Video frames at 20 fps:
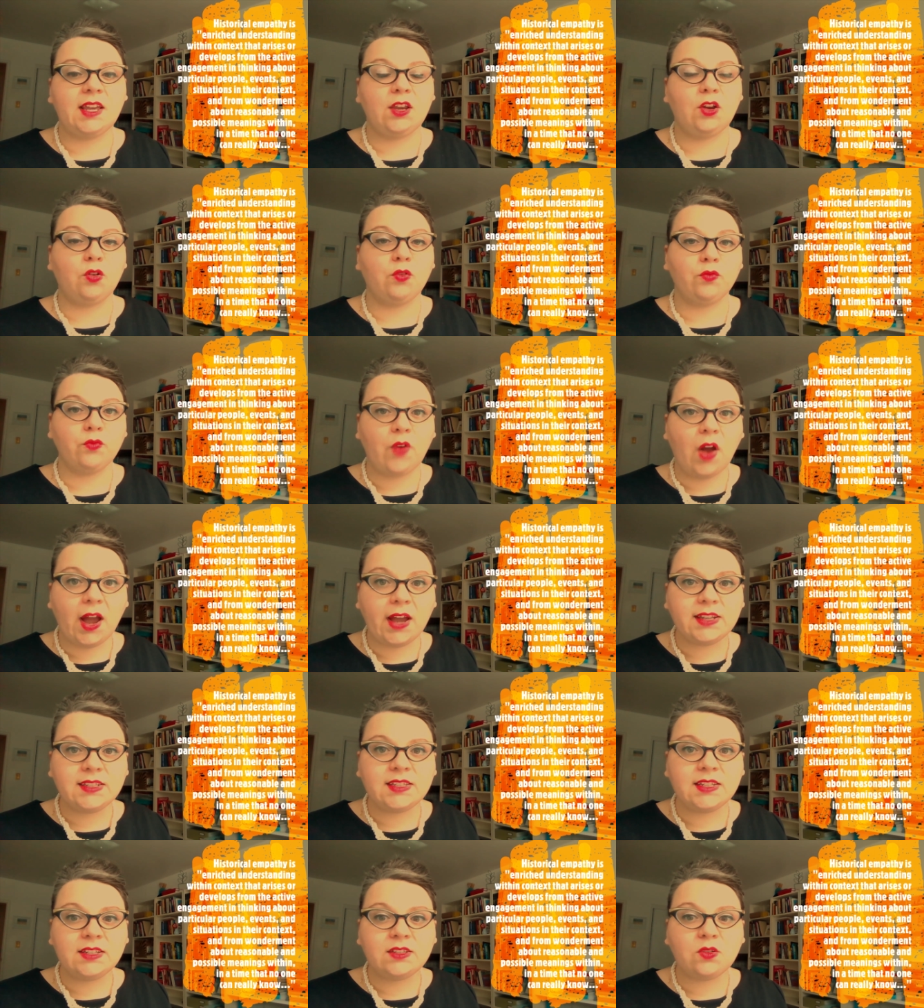that
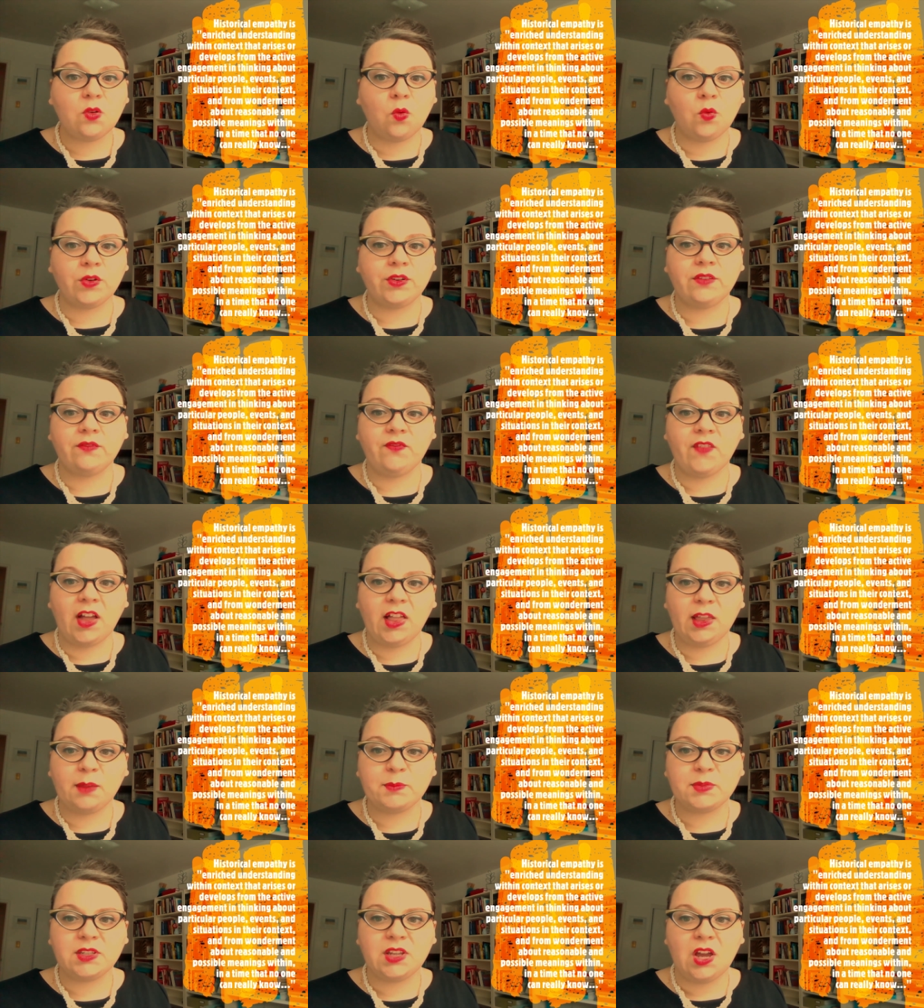arises or
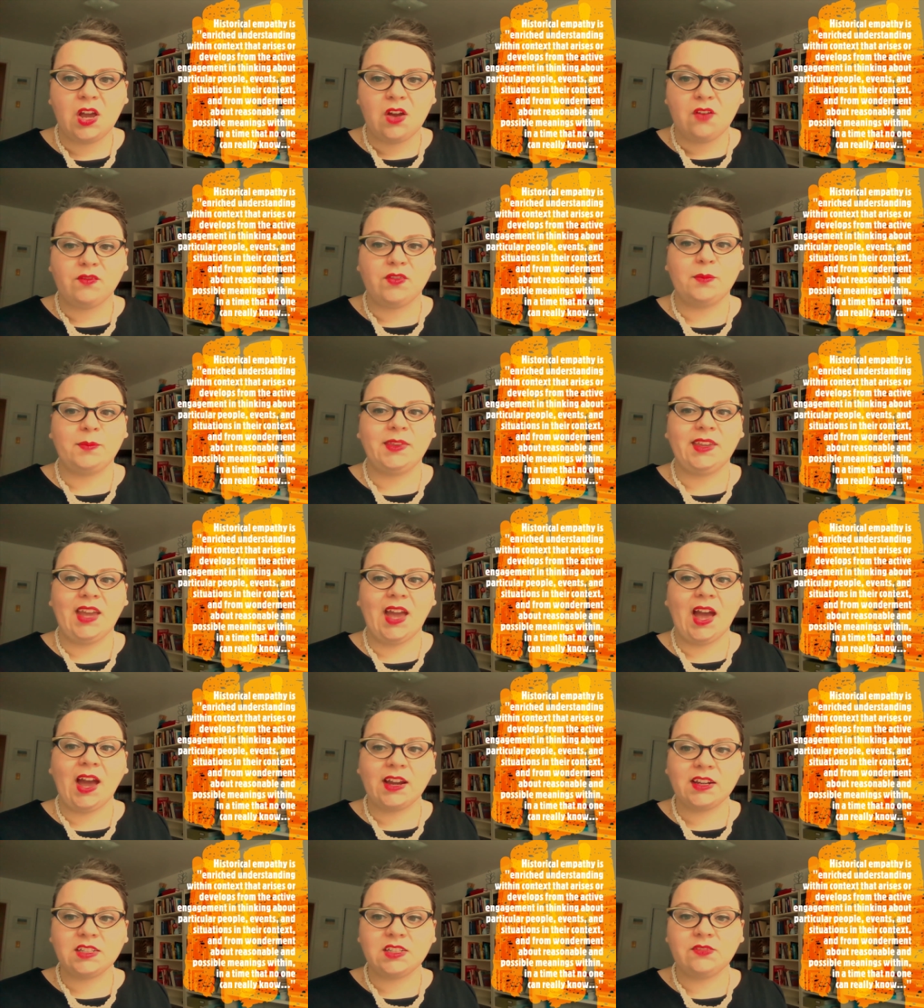develops from the
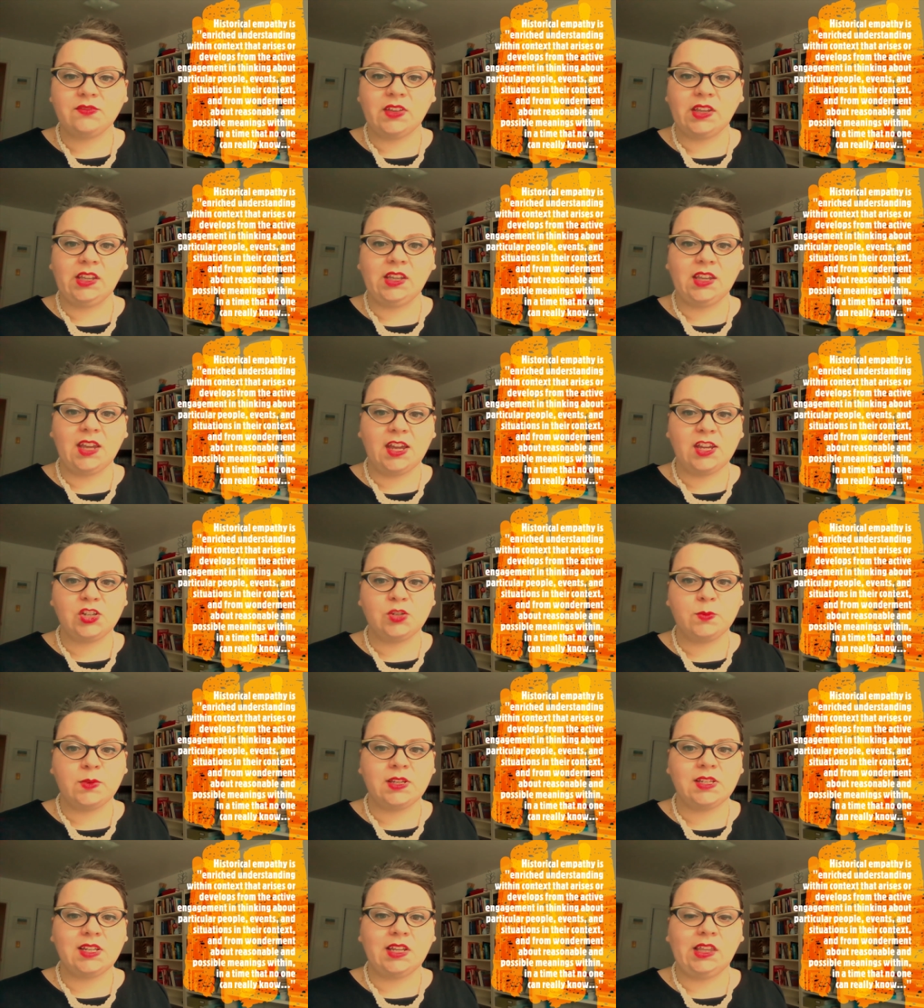active
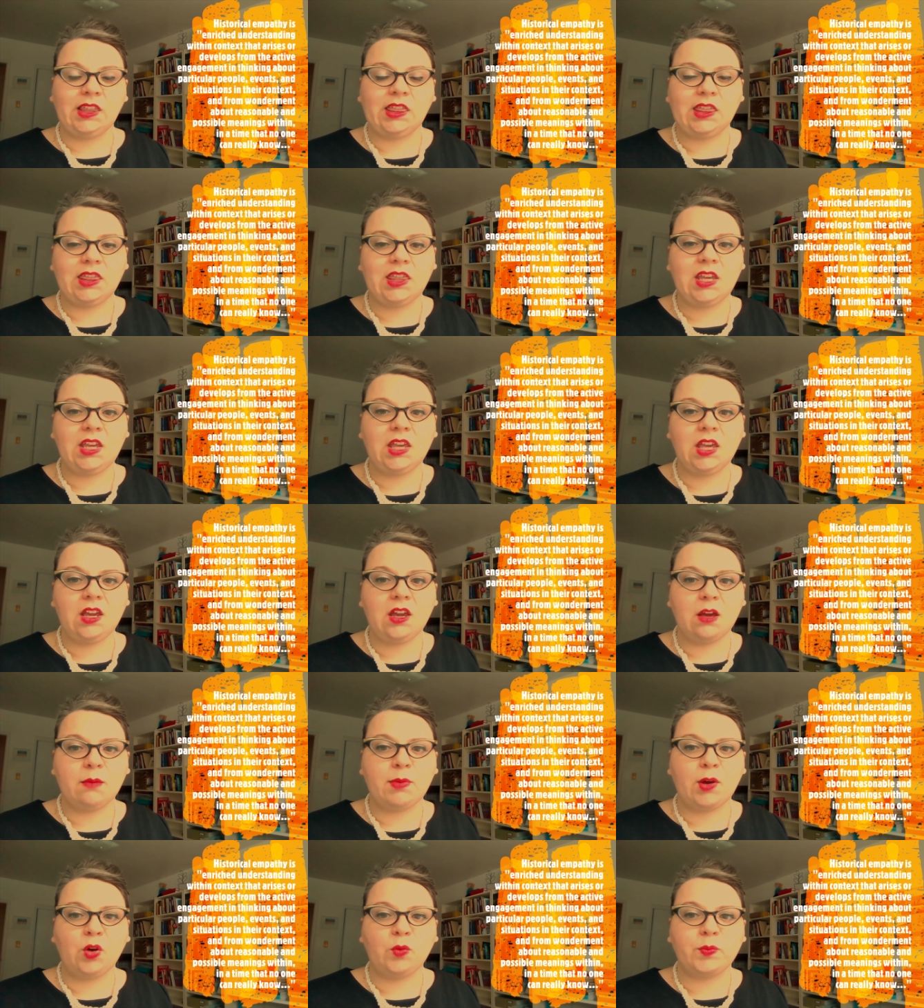engagement and thinking
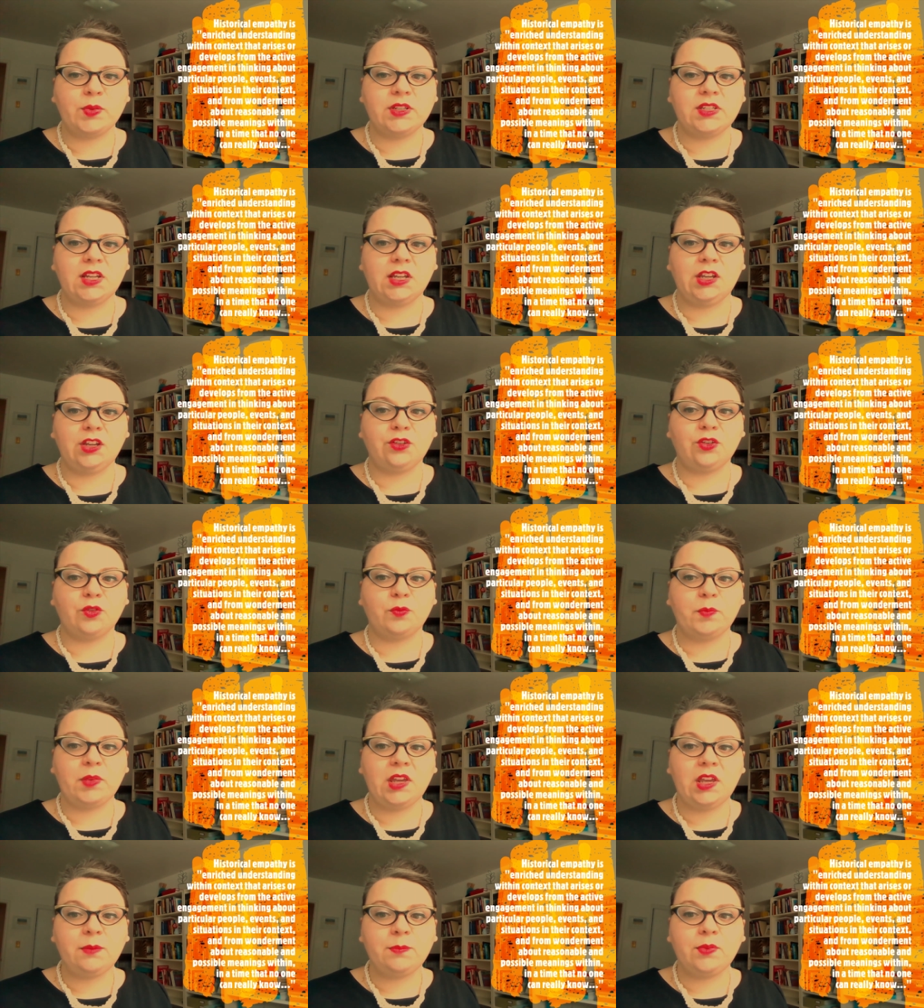about particular
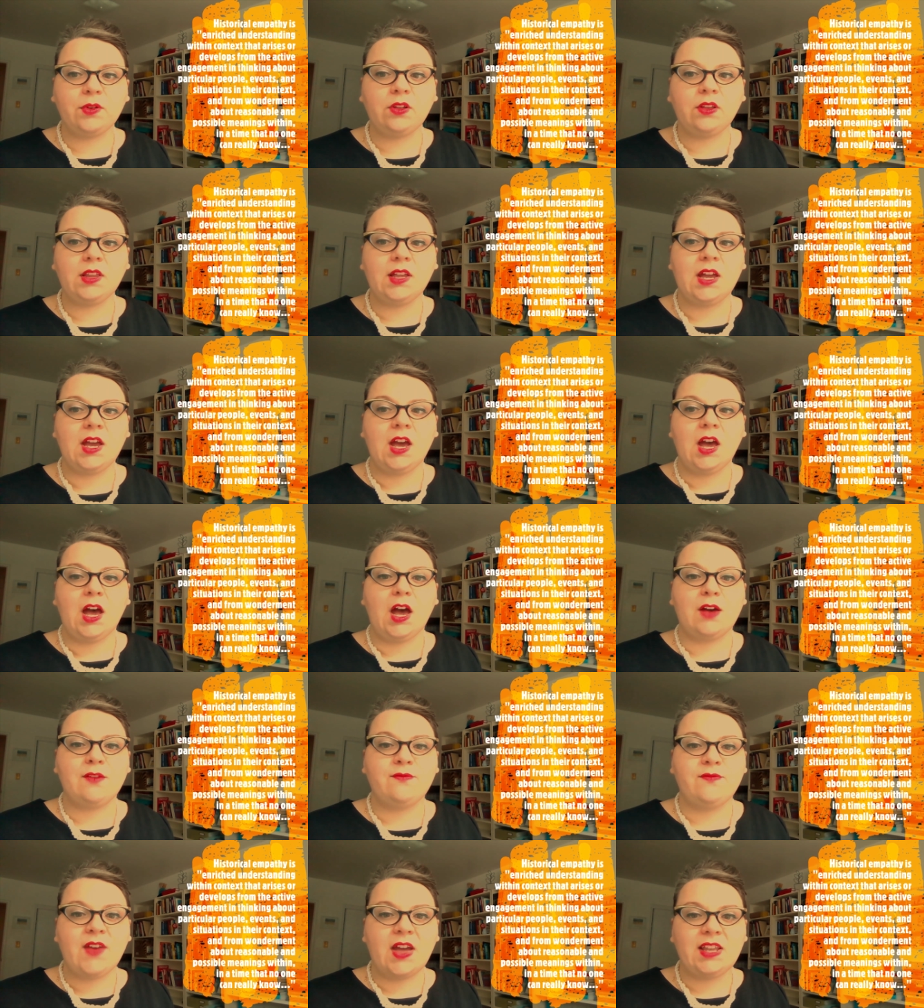people,
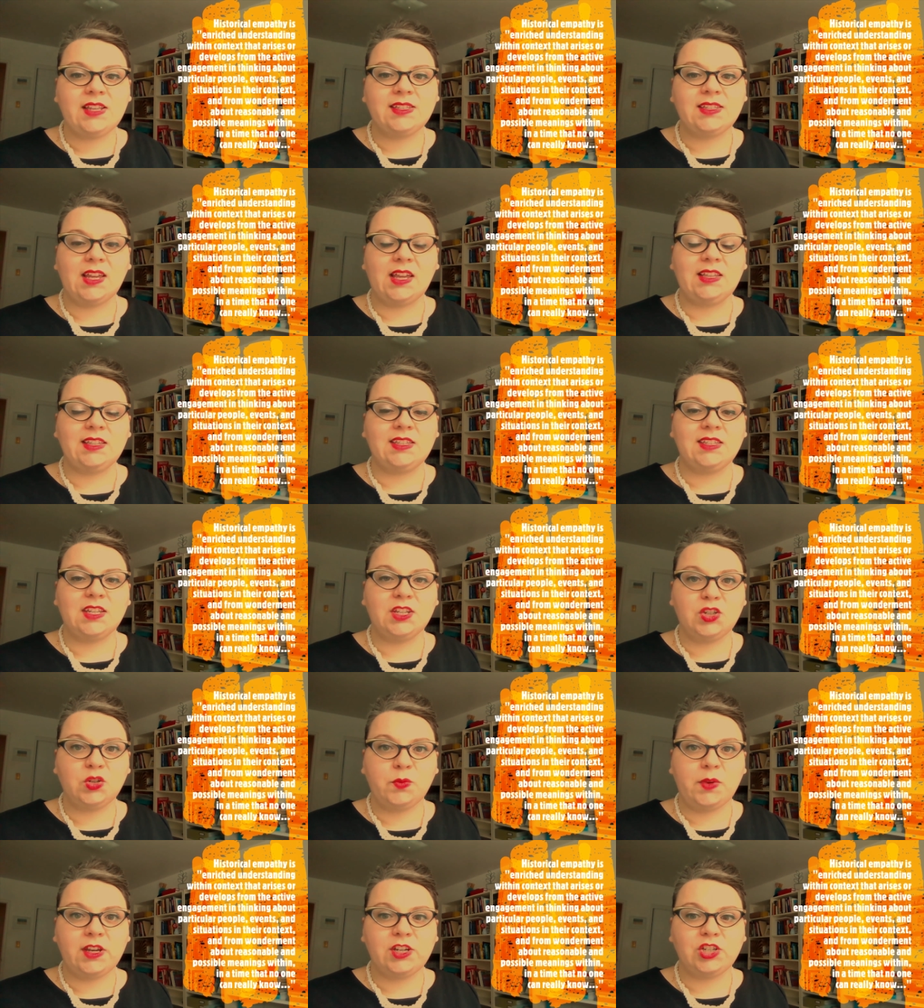events, and
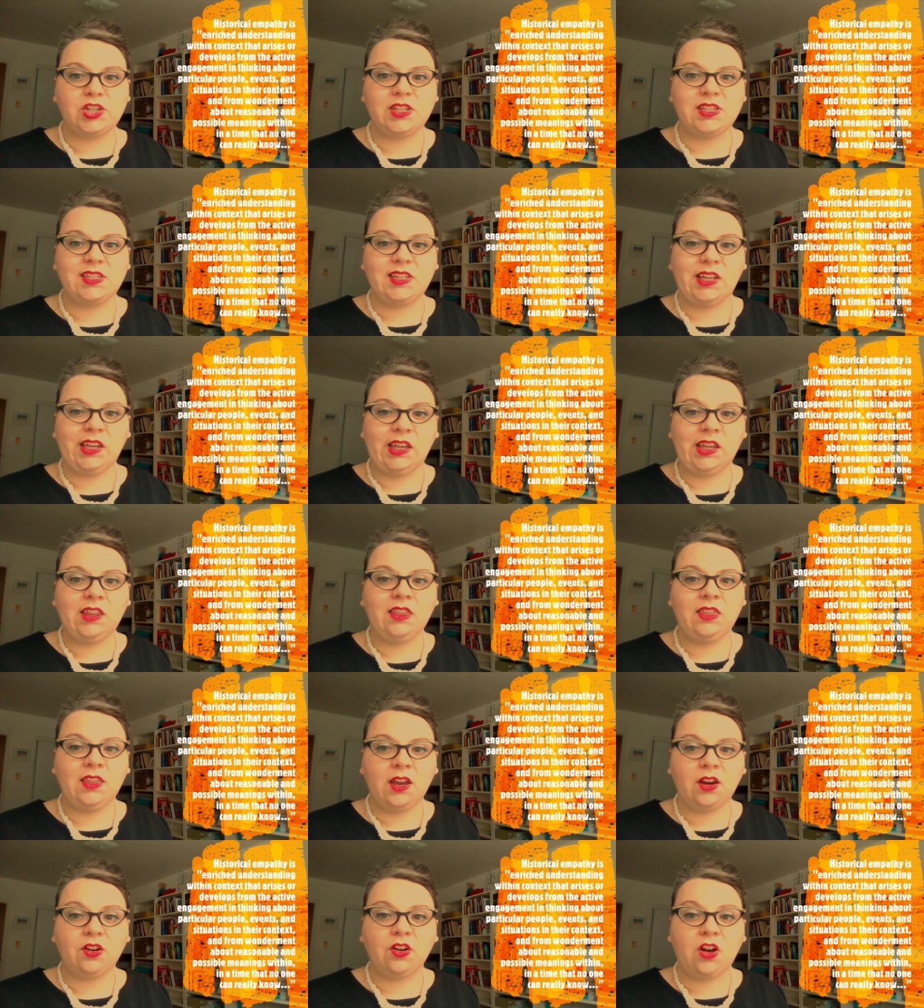situations
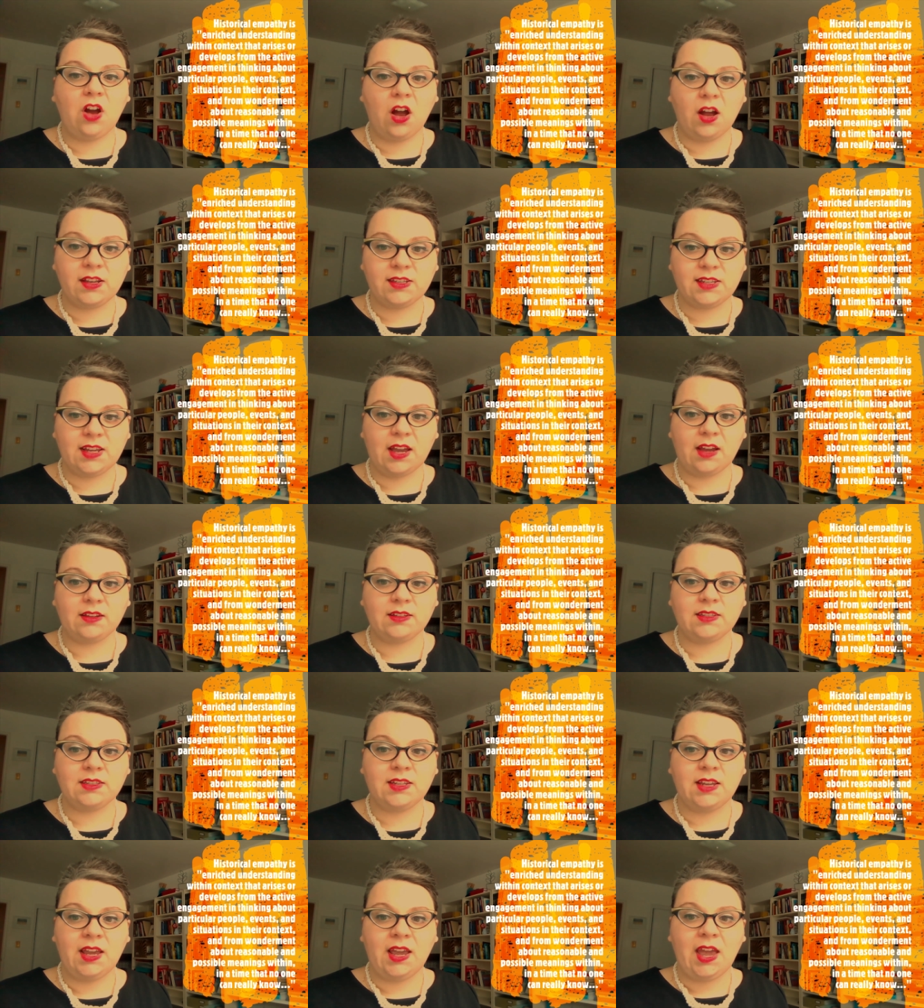in their
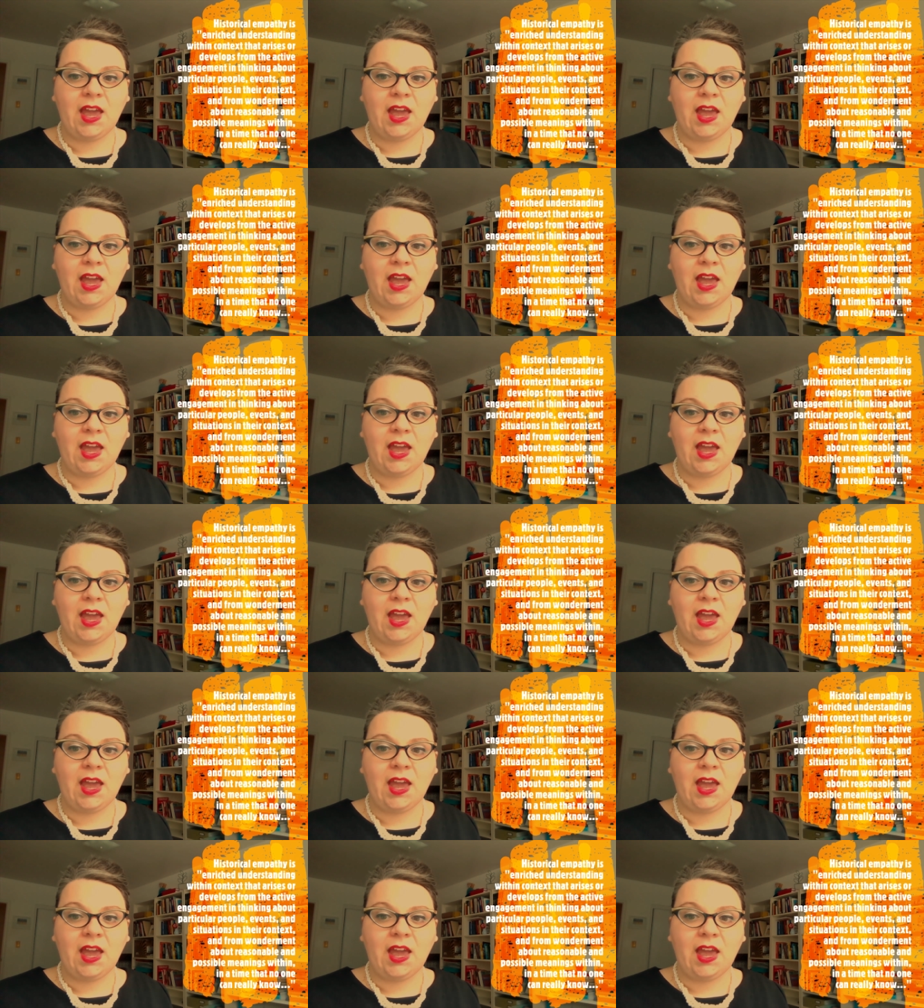context,